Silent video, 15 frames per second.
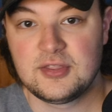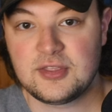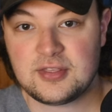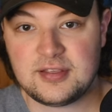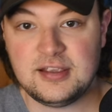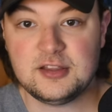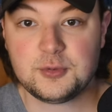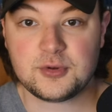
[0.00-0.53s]
The
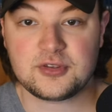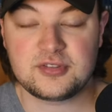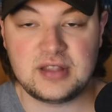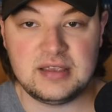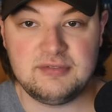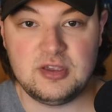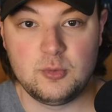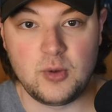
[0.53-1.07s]
scenes where
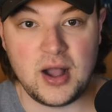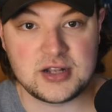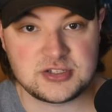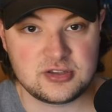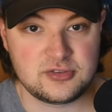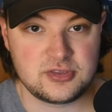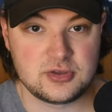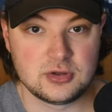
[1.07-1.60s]
Stevie
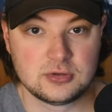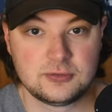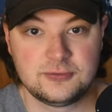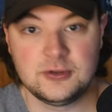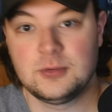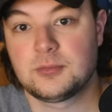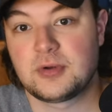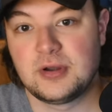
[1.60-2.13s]
watches the old
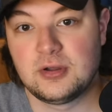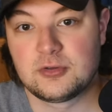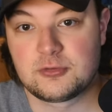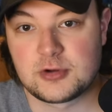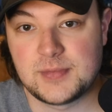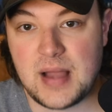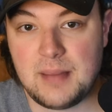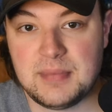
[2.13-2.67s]
film
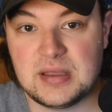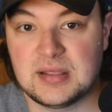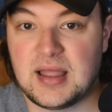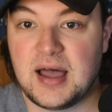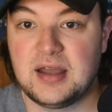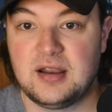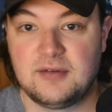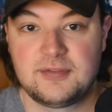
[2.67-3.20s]
reels remind me a
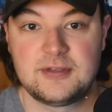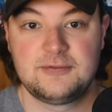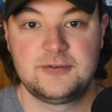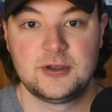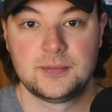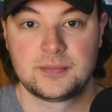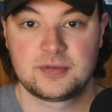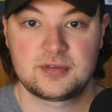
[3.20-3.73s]
lot of the film